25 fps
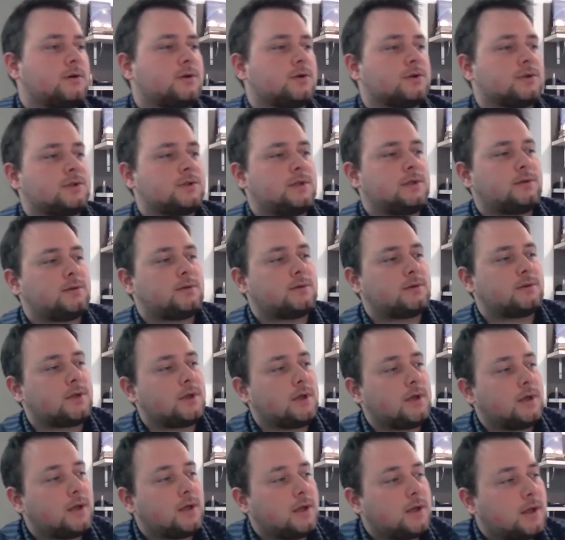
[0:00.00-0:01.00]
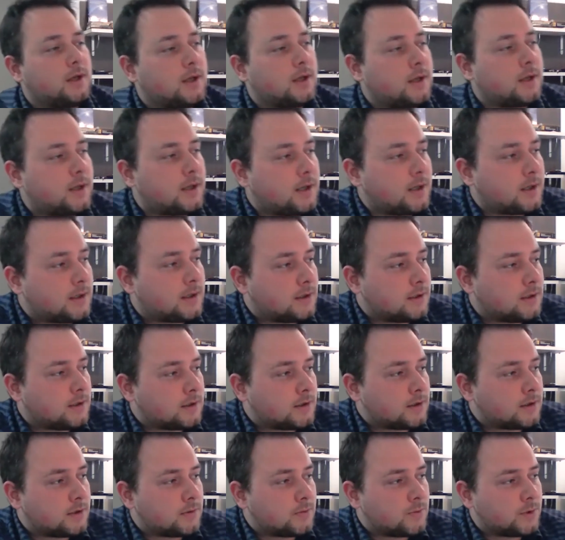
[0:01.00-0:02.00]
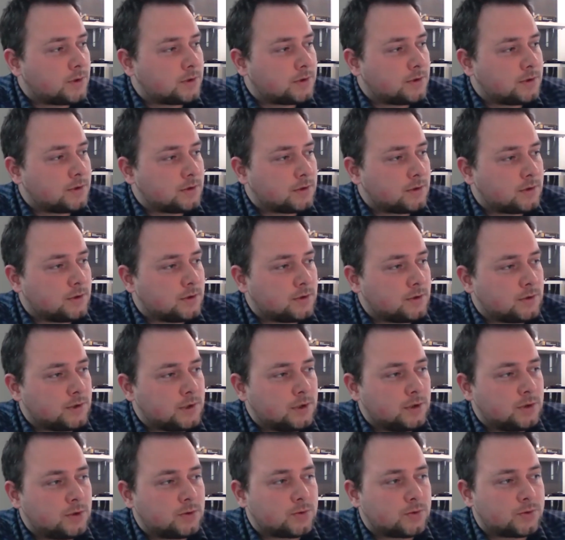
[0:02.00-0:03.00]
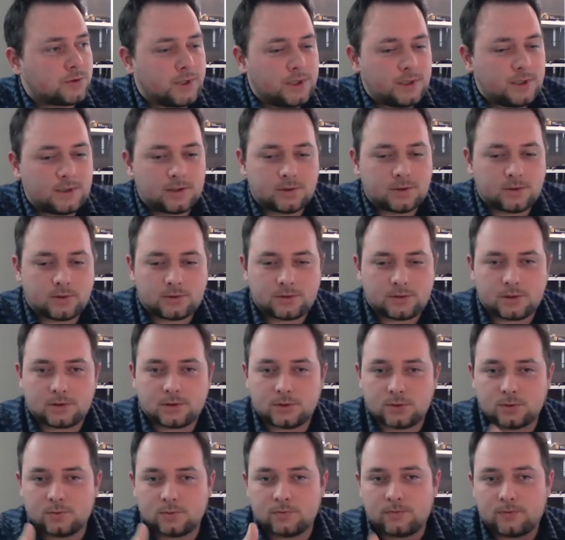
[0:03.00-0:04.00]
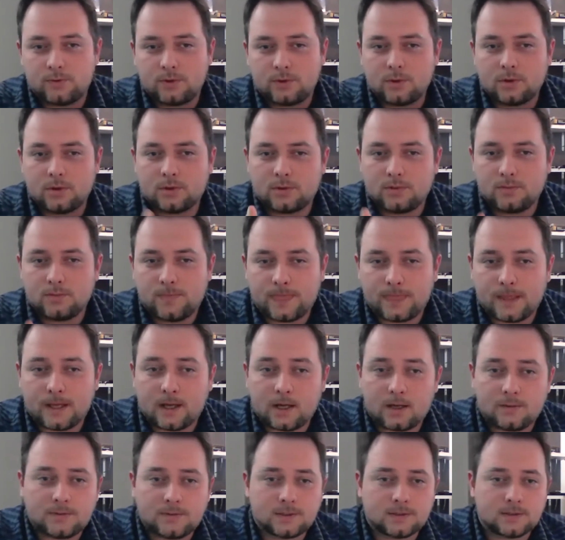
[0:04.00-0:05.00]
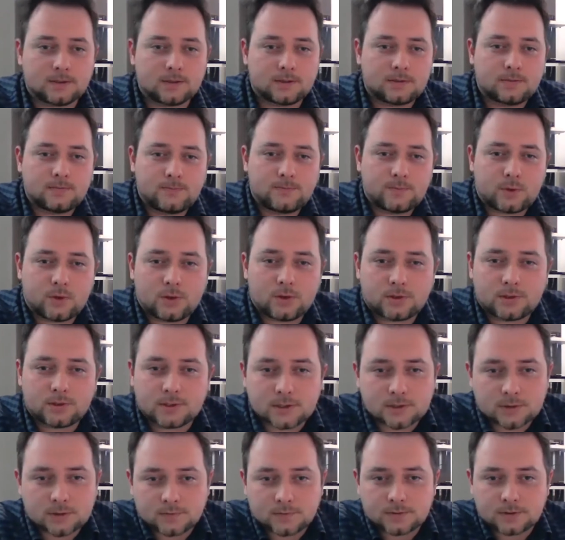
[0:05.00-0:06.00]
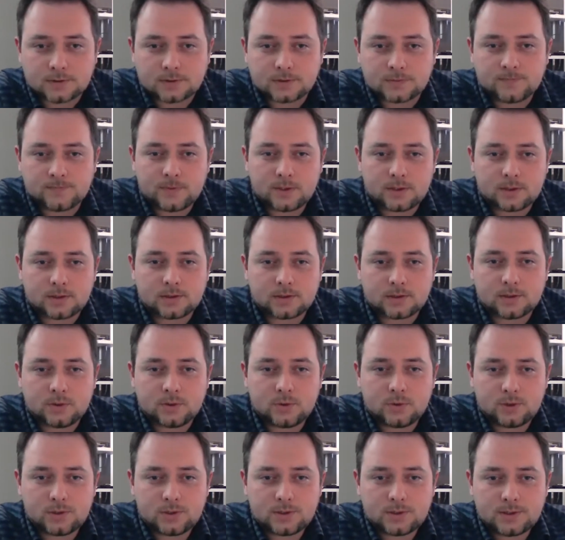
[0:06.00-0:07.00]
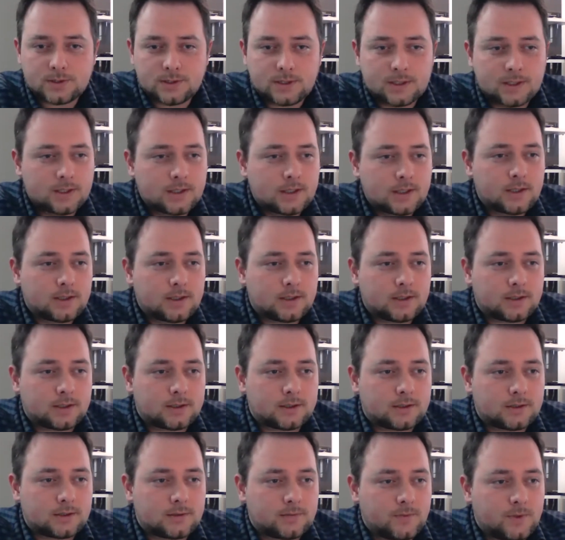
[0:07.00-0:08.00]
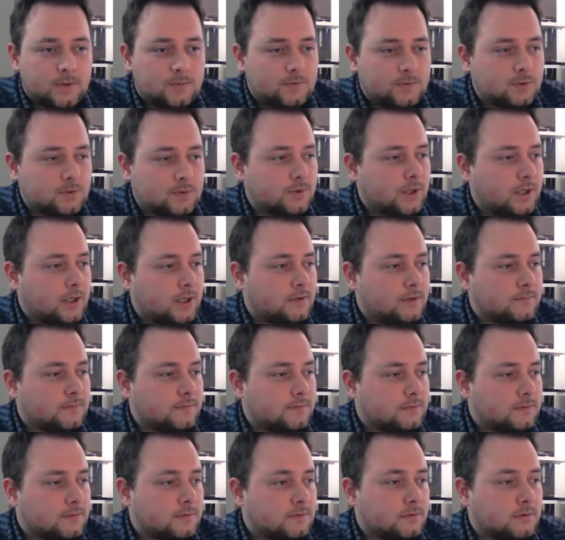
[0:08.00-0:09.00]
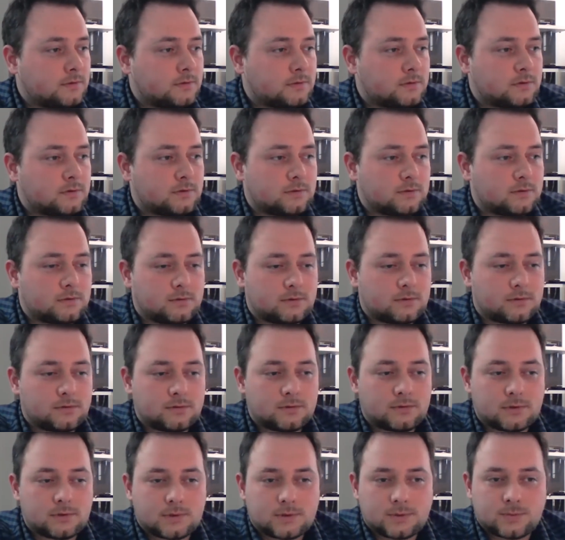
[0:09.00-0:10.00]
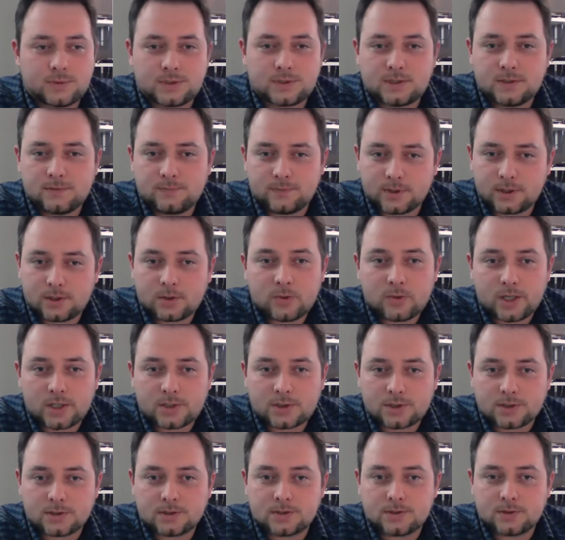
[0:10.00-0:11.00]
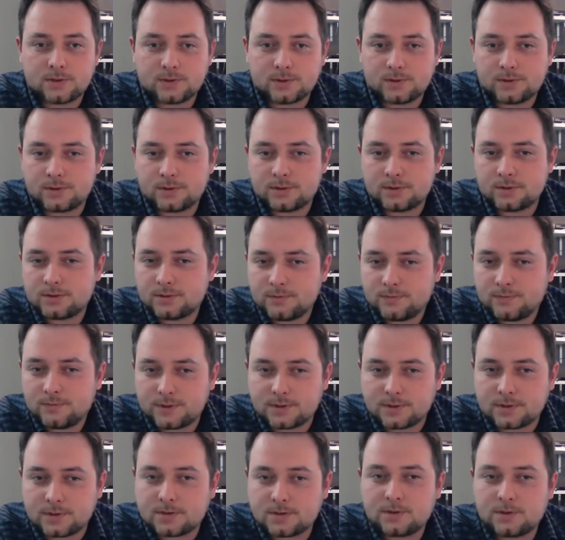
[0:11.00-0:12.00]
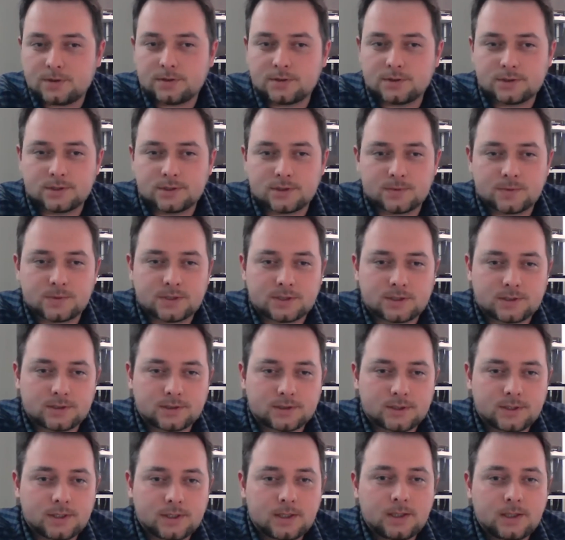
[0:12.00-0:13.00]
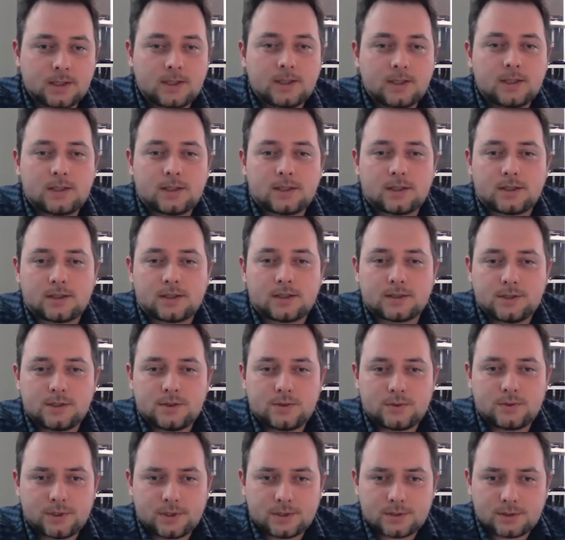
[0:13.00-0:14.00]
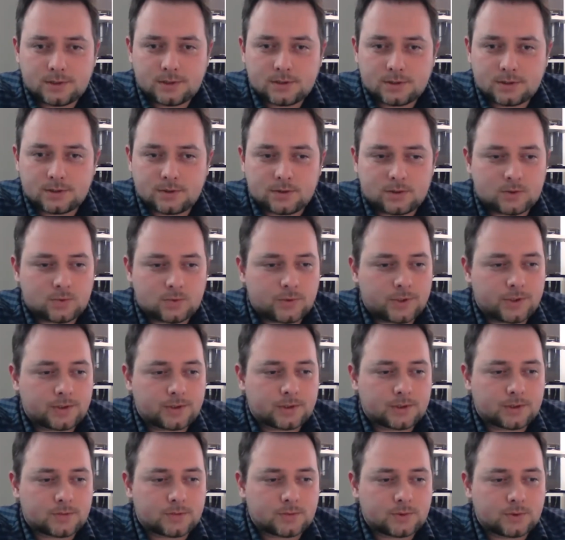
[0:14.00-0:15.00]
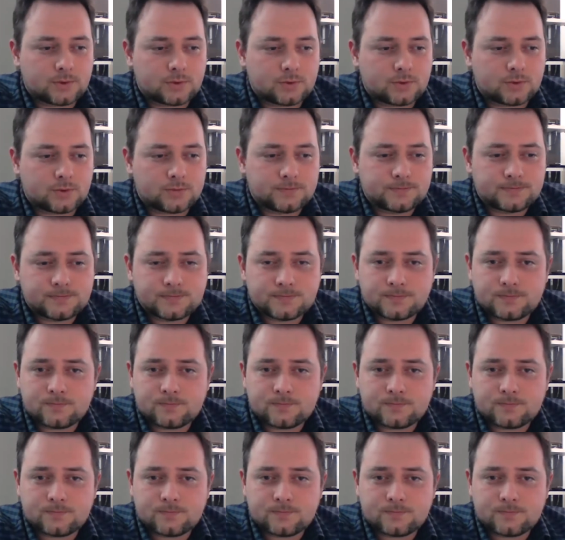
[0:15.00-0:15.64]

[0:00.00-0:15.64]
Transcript: considered and what you need to read in order to follow up the progress of the course. If you have specific questions on the physics concepts and theories, you're welcome to